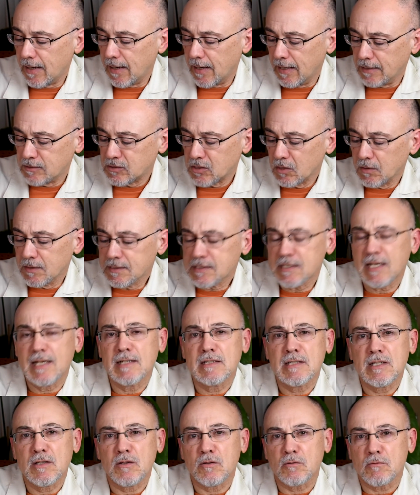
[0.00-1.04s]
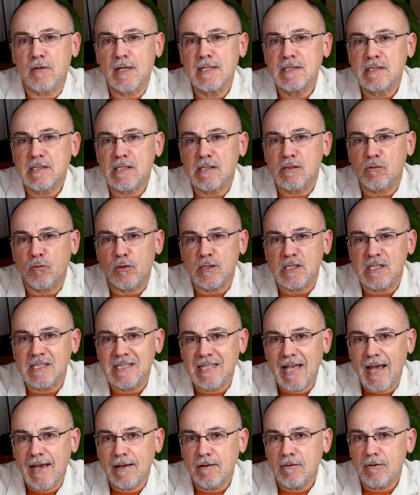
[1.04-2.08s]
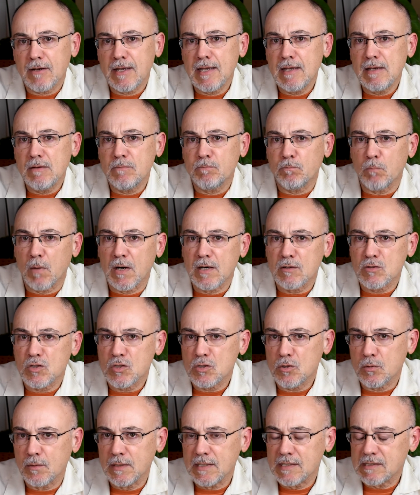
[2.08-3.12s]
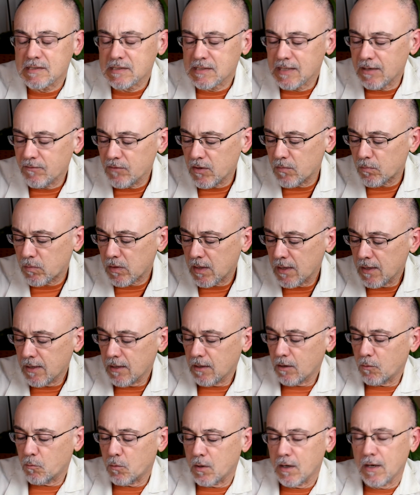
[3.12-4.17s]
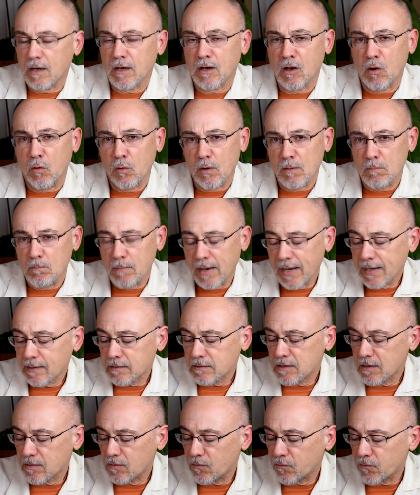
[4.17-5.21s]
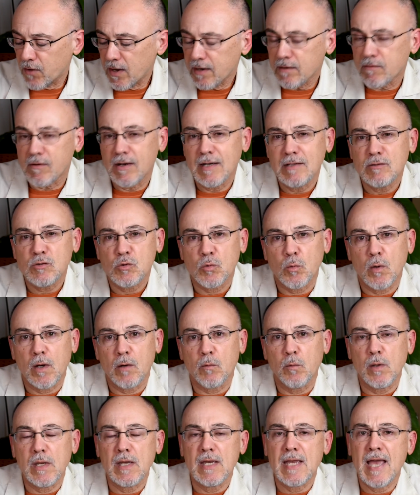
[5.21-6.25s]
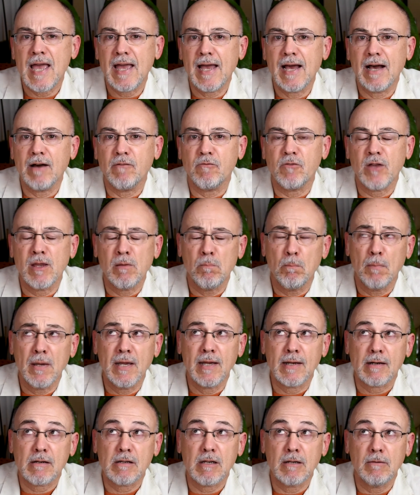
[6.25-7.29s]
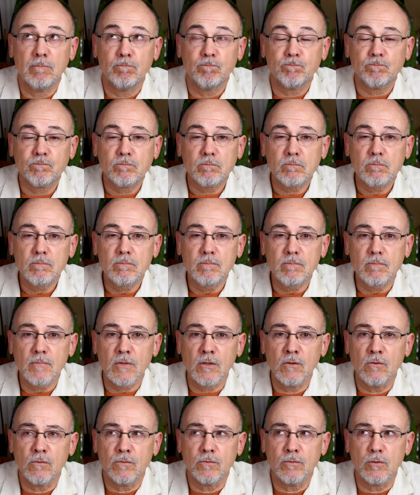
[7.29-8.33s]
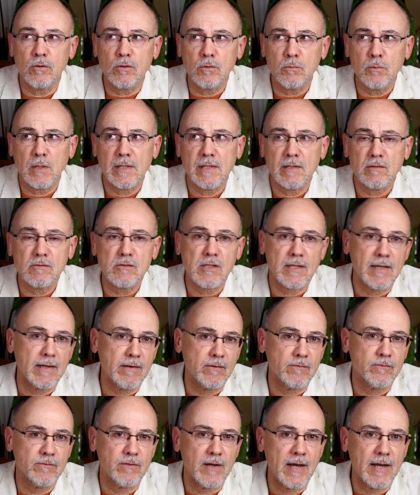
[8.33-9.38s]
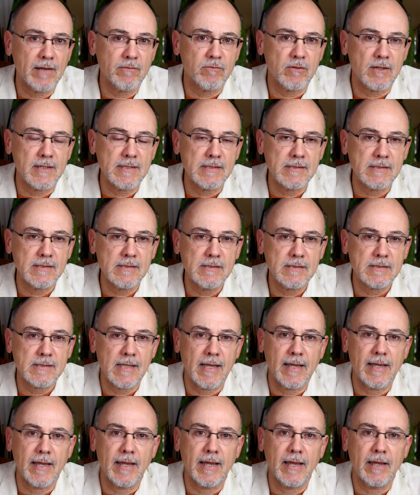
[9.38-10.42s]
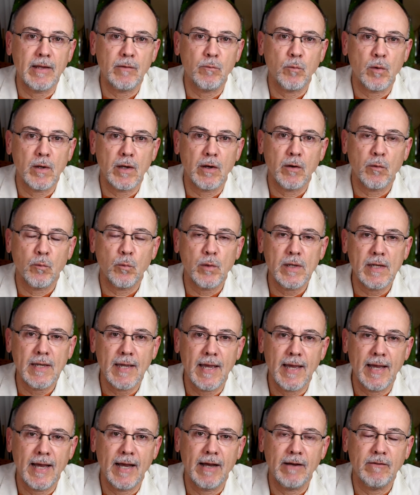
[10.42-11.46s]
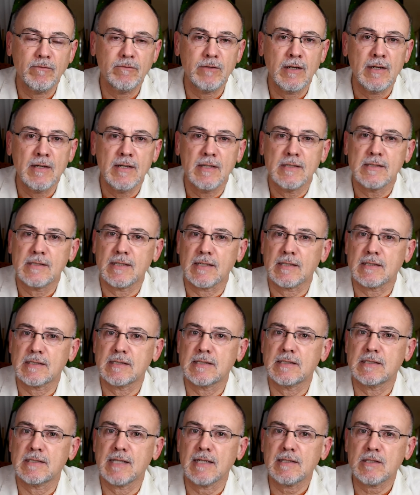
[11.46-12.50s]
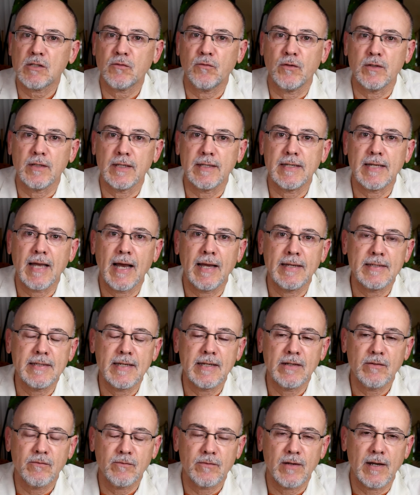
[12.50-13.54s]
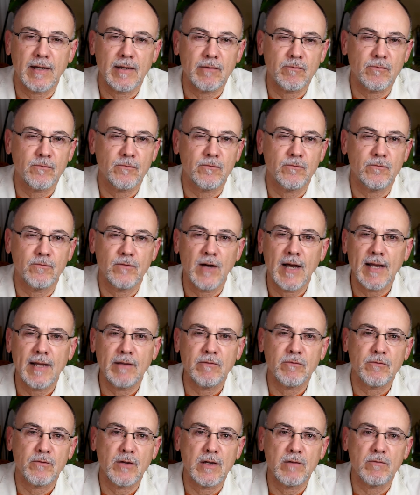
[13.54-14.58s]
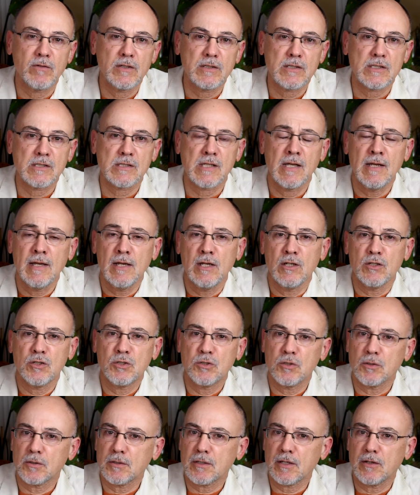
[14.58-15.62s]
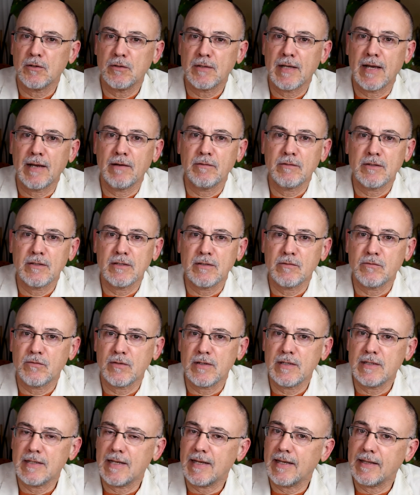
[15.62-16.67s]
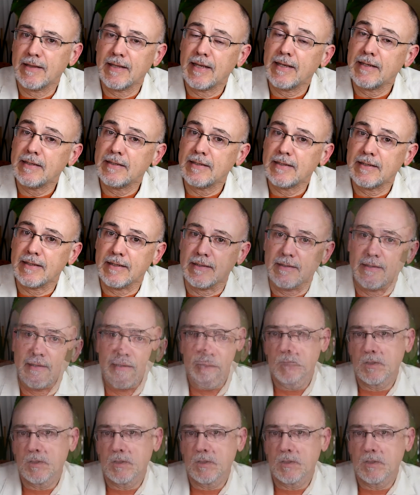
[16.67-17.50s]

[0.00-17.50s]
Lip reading: So let's get to the races for Saturday, March 27th. We're going back to the fairgrounds where we have picked 4 winners out of 5 races, and where we have successfully identified 5 favorites sure to go down to defeat, and they did.